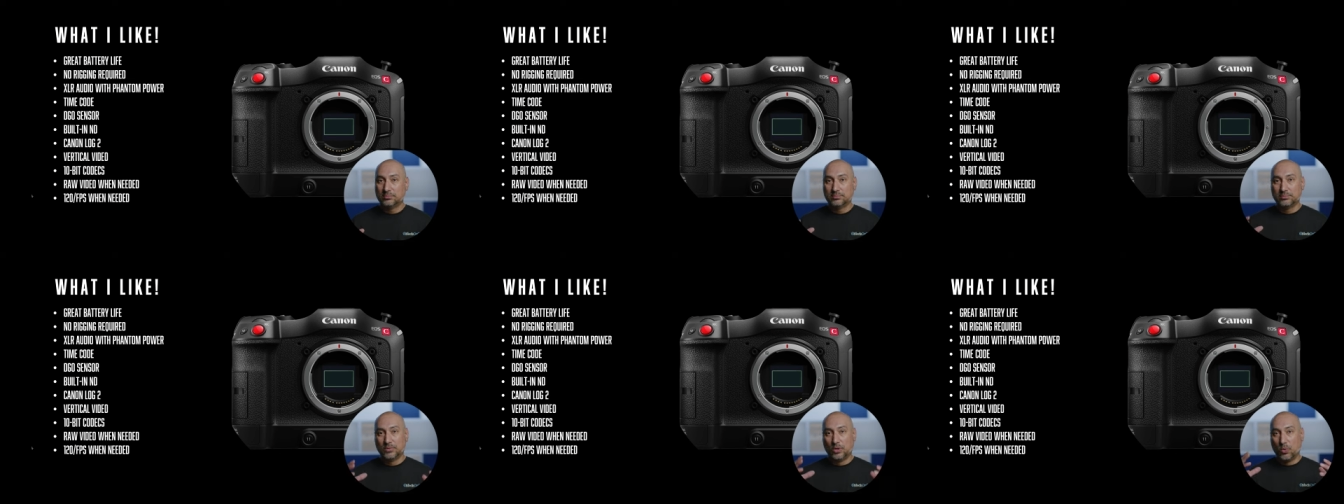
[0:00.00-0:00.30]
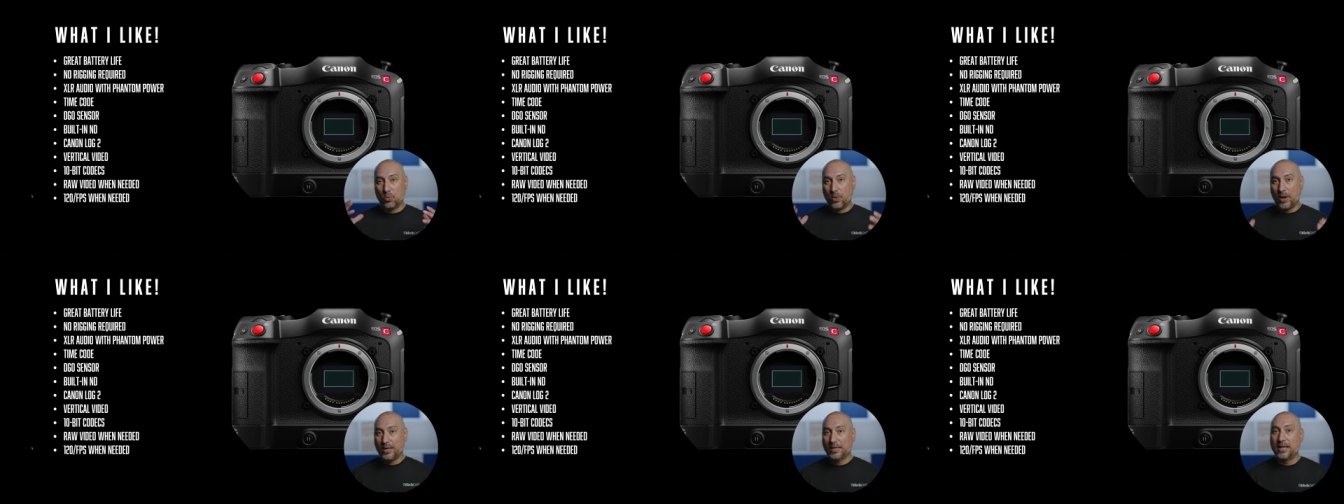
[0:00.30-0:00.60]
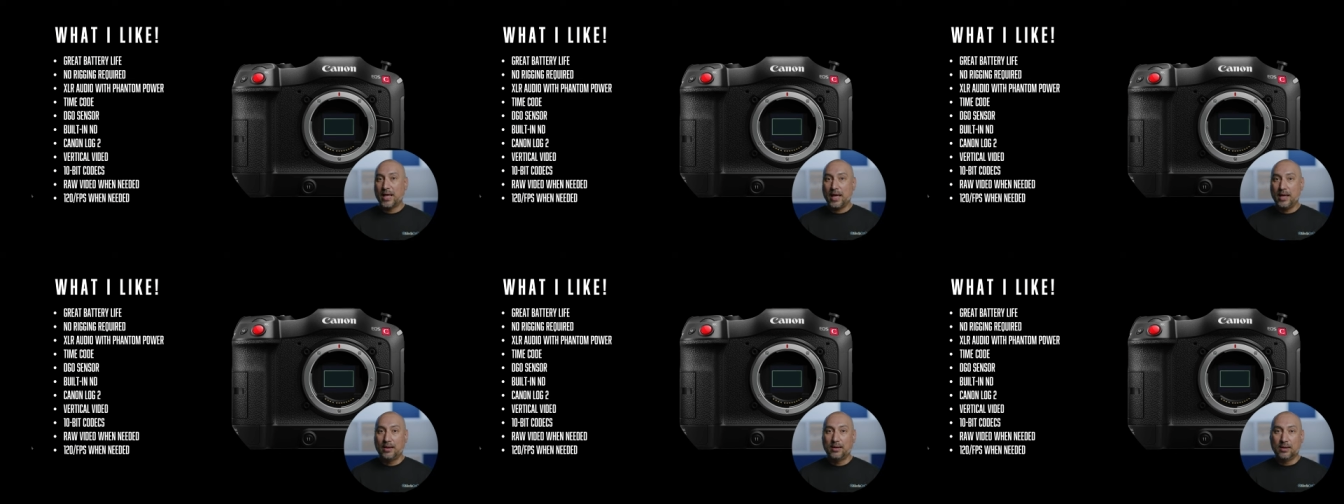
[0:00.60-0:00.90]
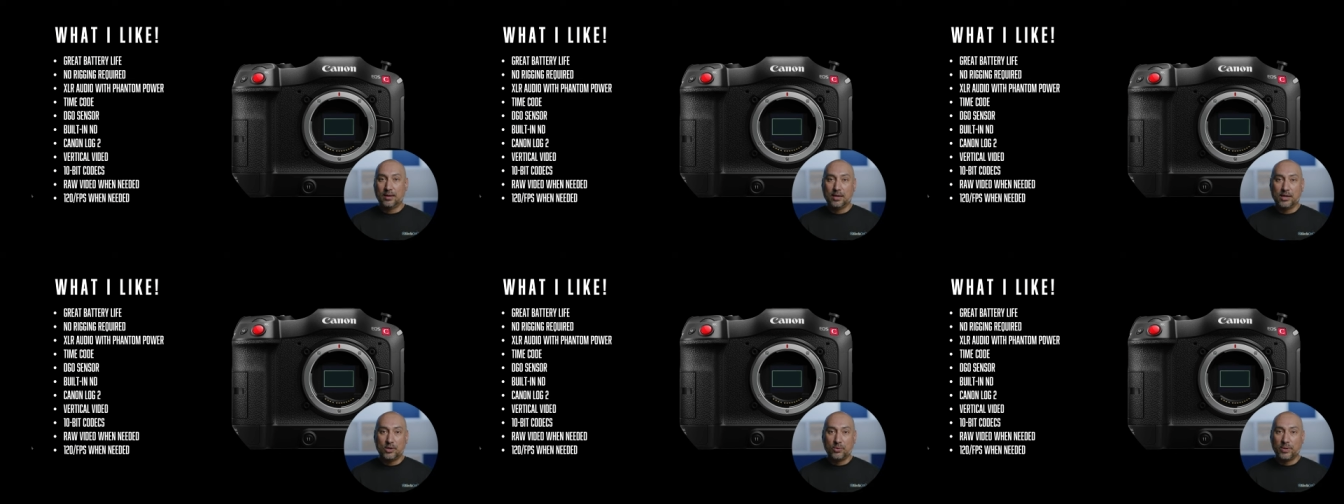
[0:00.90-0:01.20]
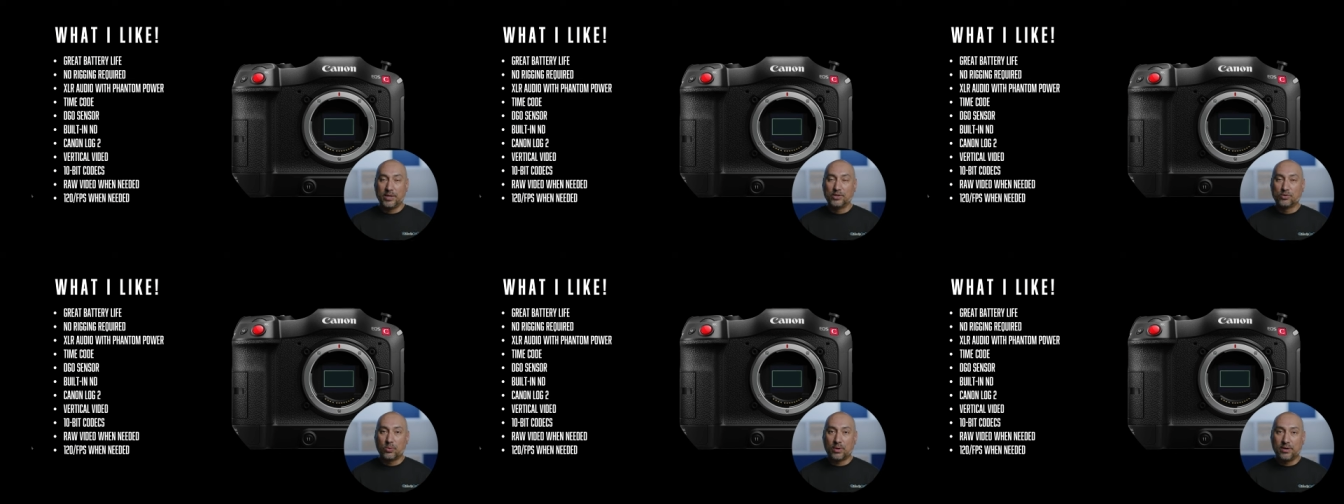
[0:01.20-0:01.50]
the way that
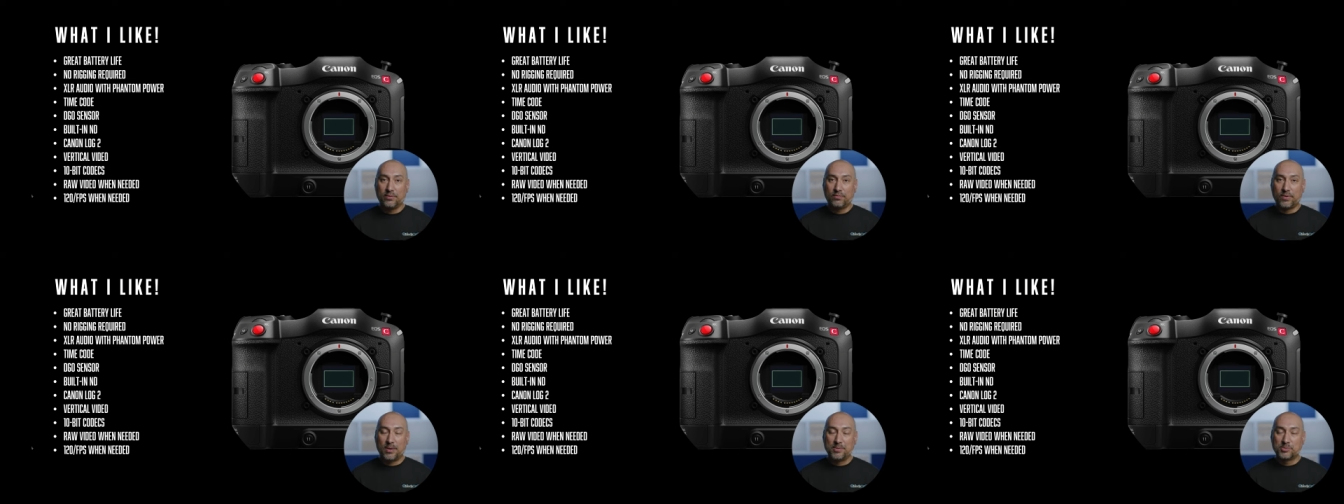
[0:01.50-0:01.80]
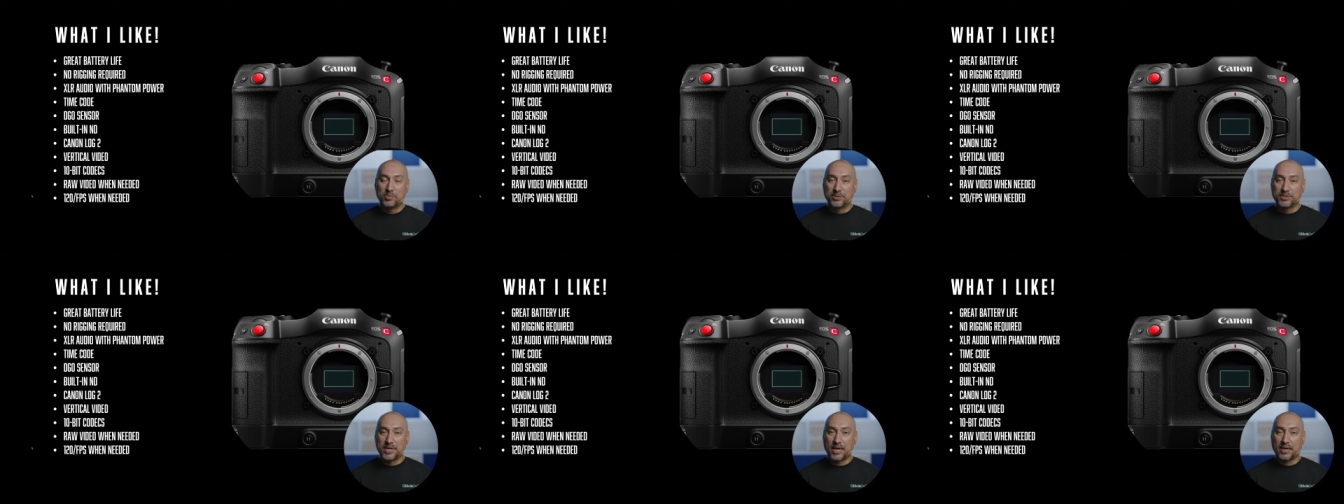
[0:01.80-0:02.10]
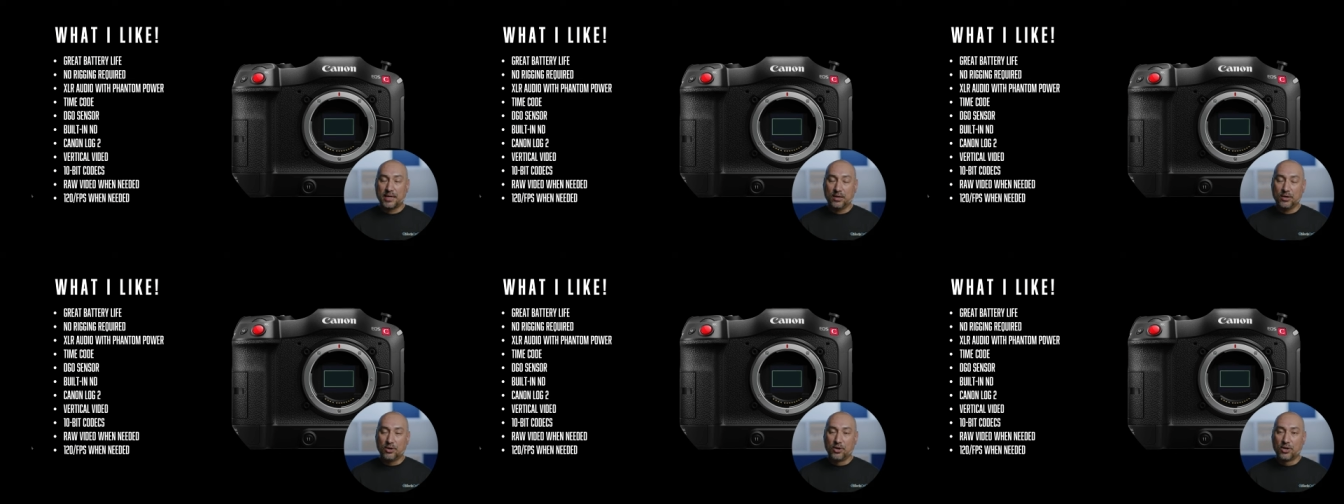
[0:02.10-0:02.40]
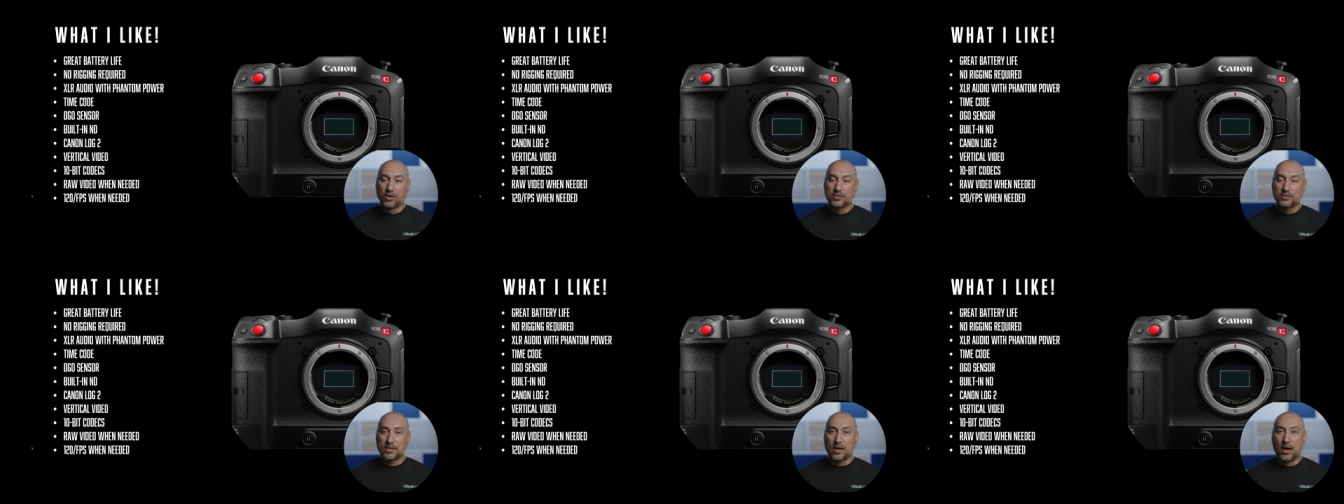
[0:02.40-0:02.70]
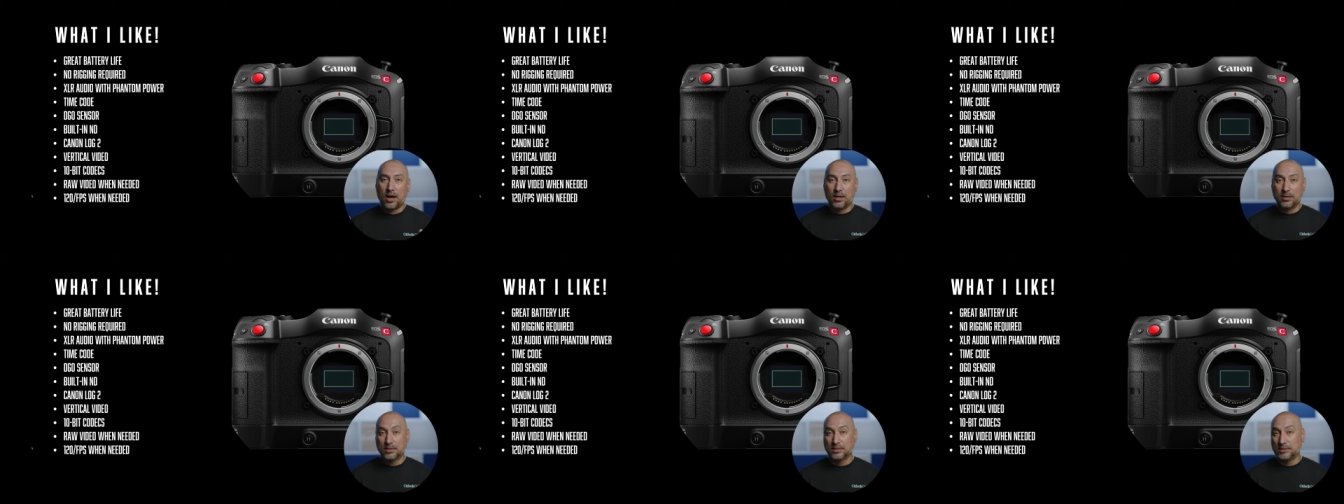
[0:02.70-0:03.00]
120 frames per second looks
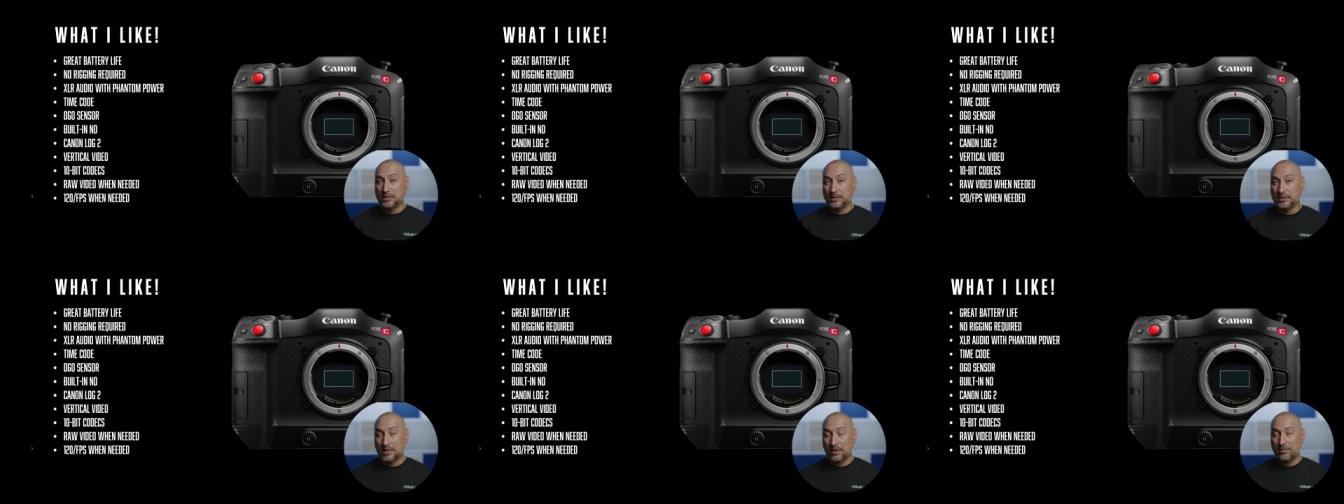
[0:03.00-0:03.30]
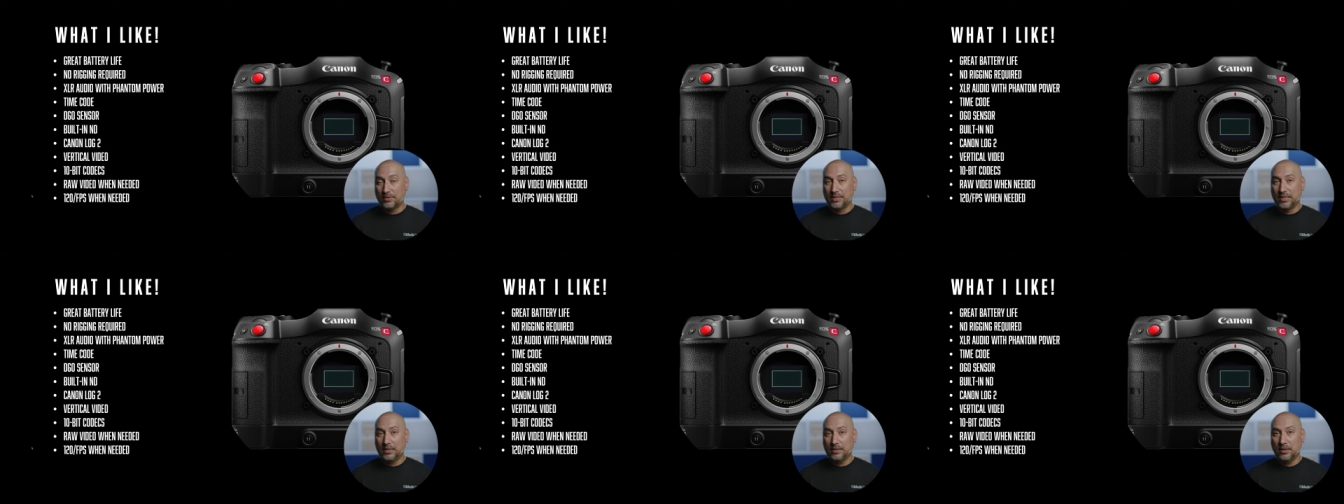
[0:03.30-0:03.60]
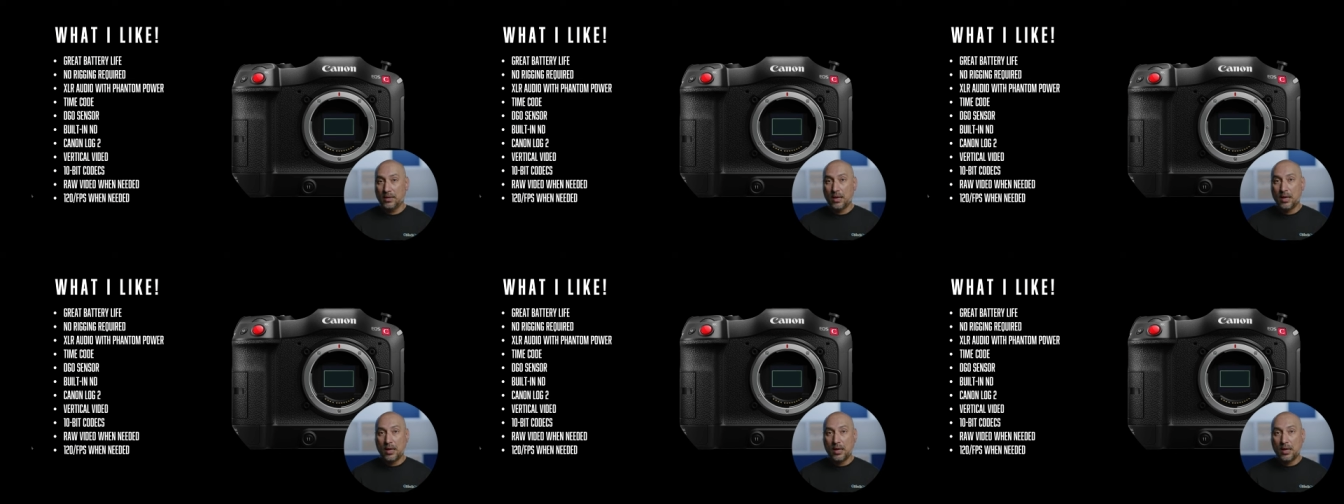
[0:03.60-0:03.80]
on the C70,